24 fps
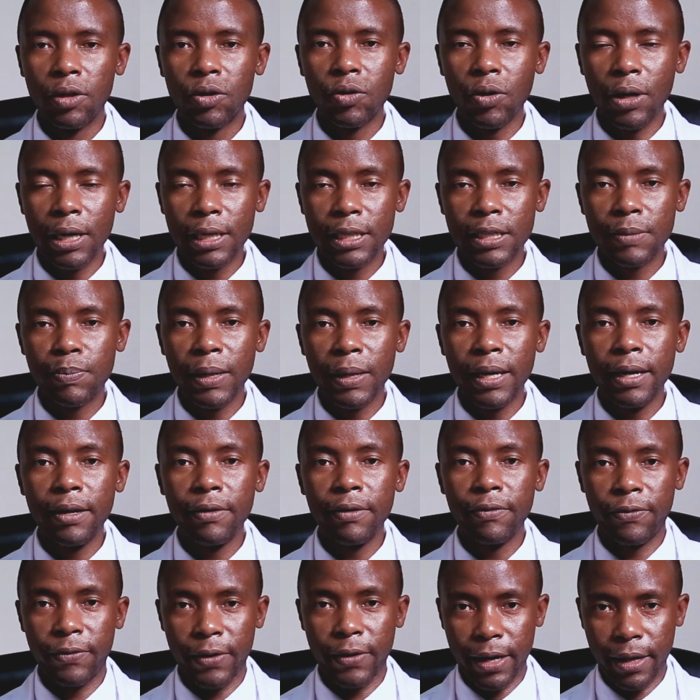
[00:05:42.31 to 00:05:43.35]
To explain
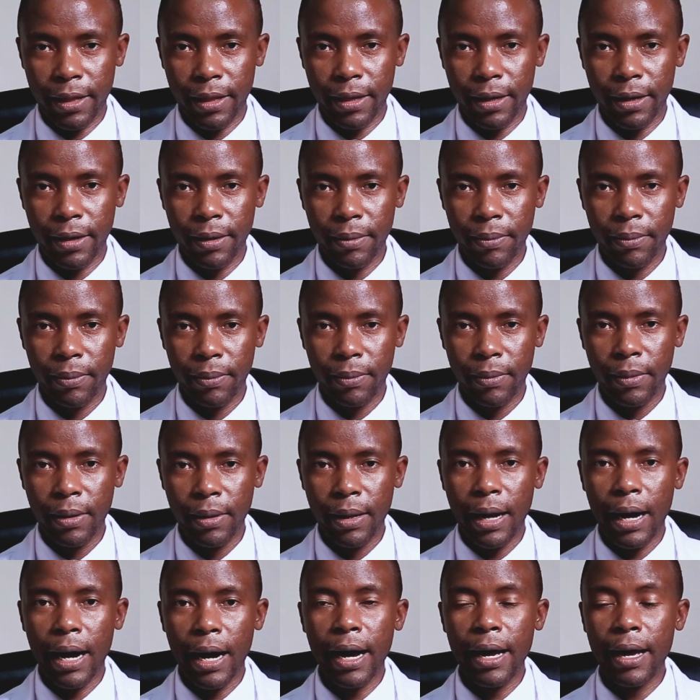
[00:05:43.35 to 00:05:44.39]
further,
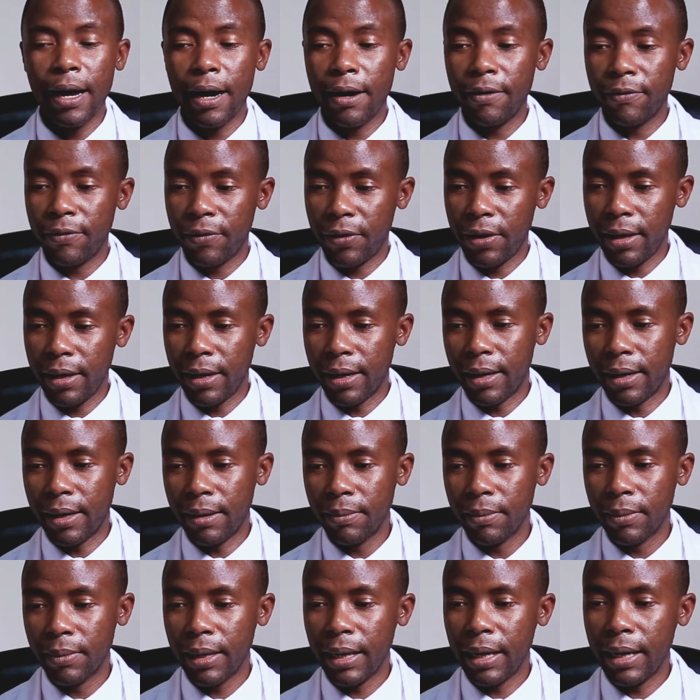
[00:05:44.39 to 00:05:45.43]
I have here
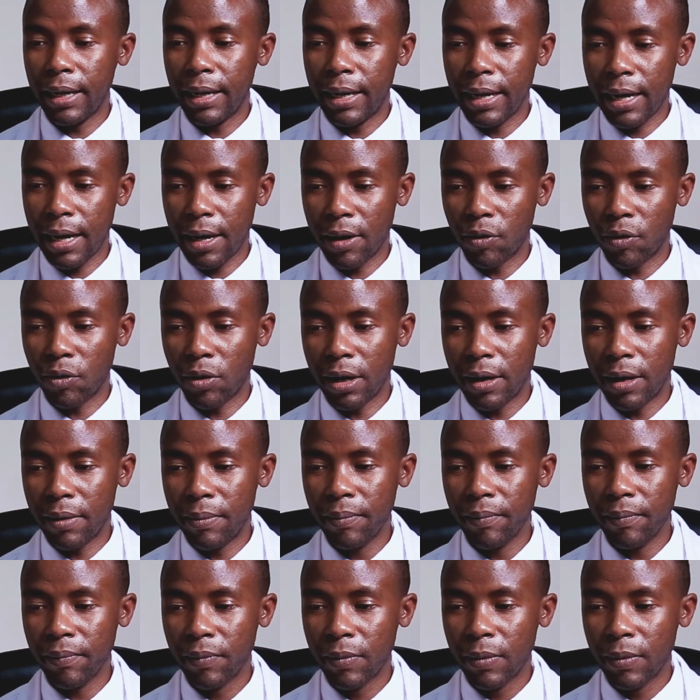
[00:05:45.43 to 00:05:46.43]
a diagram